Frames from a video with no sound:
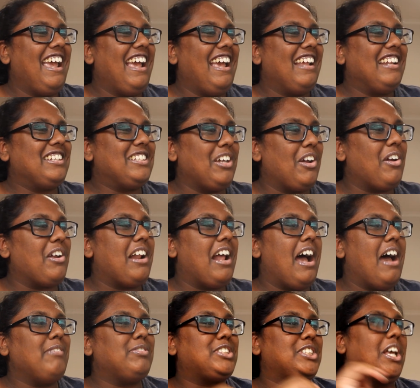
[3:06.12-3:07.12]
Mandalorian! Dude,
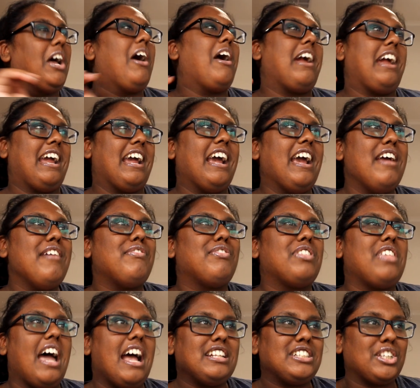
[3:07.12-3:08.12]
I'm sorry. If
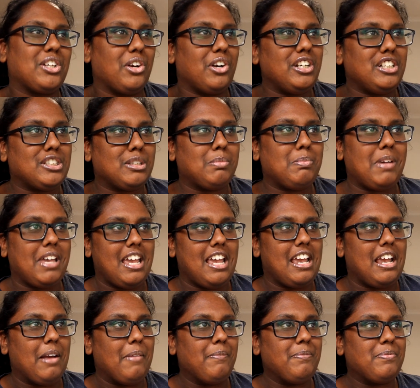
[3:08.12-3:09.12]
that's going to
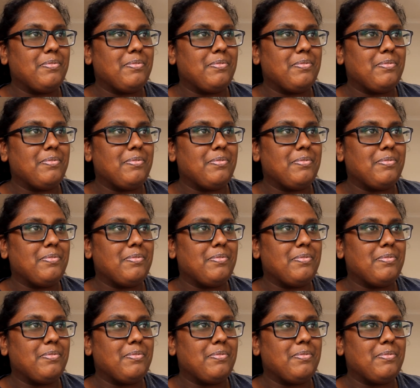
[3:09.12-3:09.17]
be